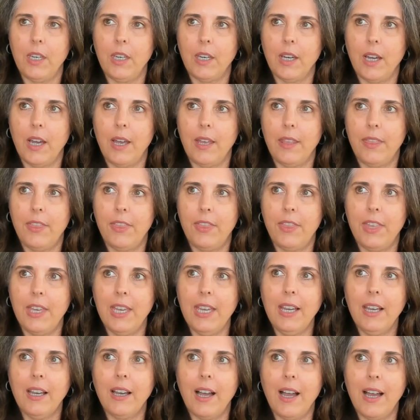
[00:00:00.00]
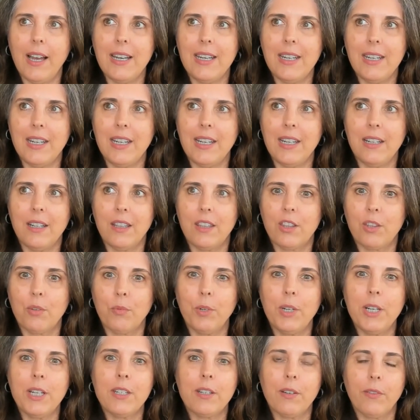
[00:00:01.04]
think I need
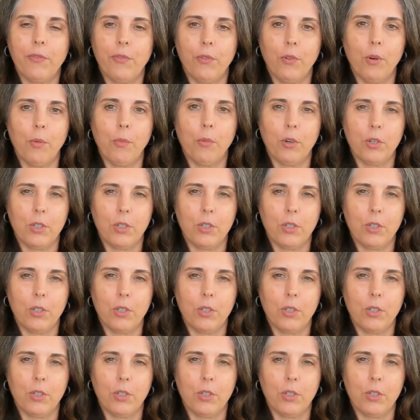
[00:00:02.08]
3 to 4 more